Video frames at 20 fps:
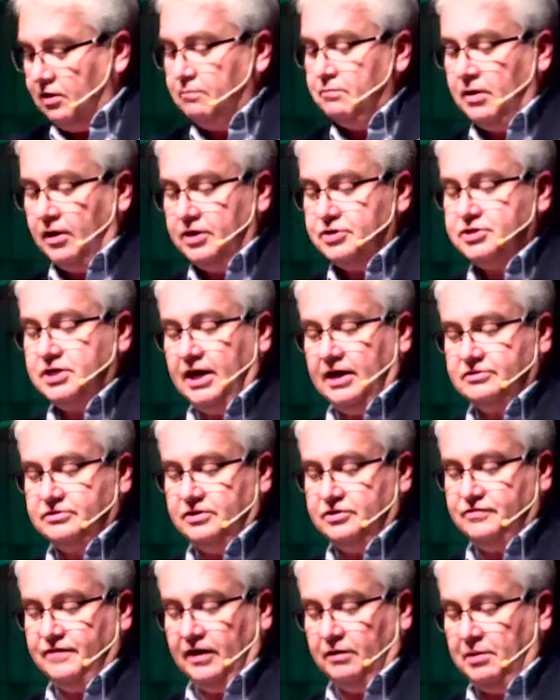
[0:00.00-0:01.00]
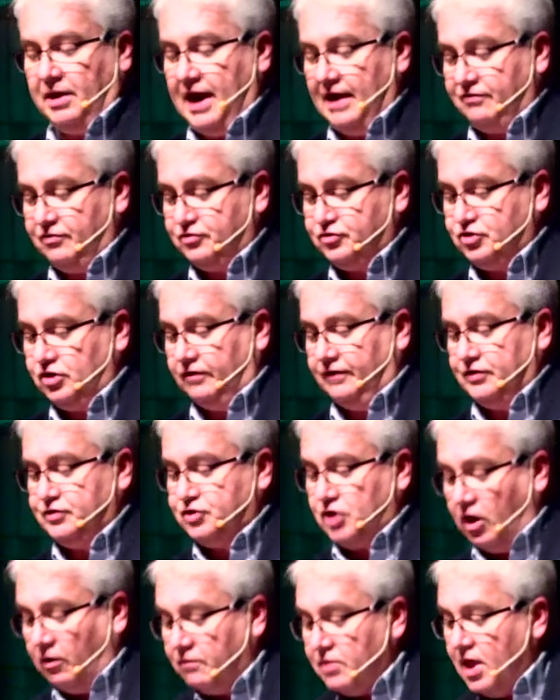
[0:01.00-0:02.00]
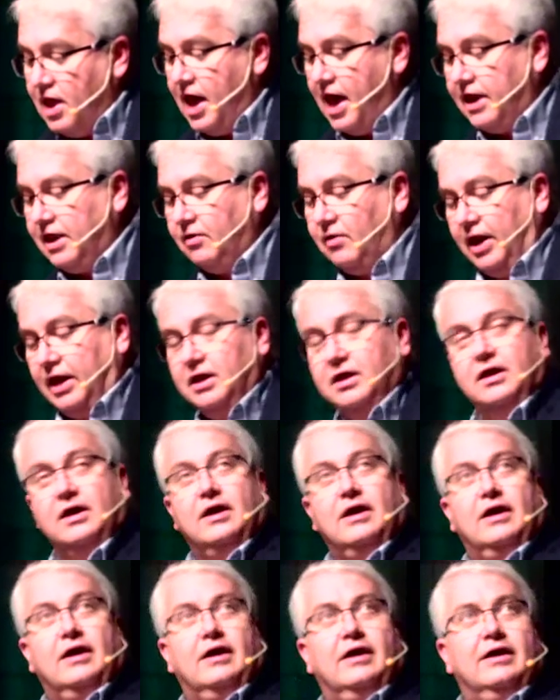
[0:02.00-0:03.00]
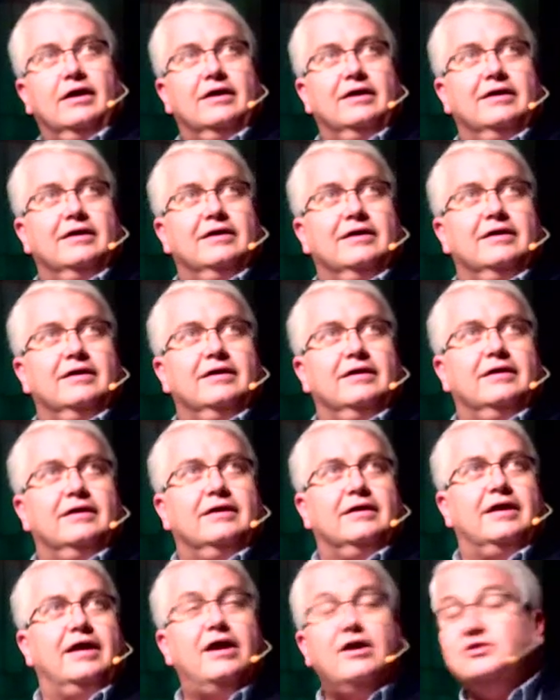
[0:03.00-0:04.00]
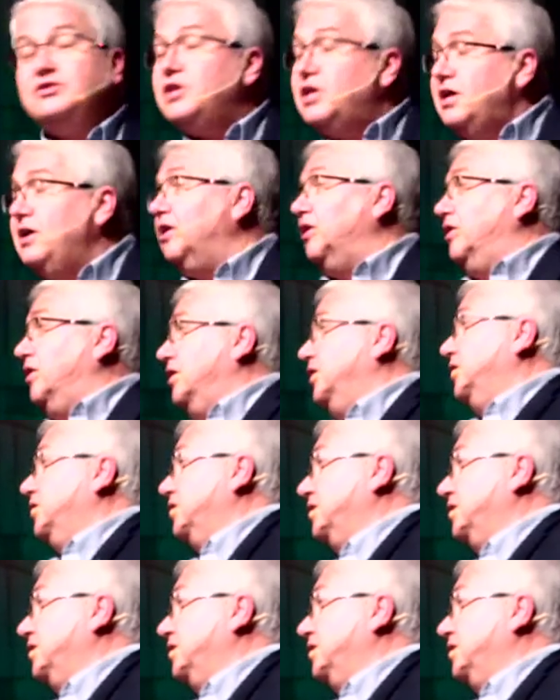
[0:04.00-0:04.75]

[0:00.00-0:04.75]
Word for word: Good. Marriage counseling is available after the service. So, at any rate, here's the deal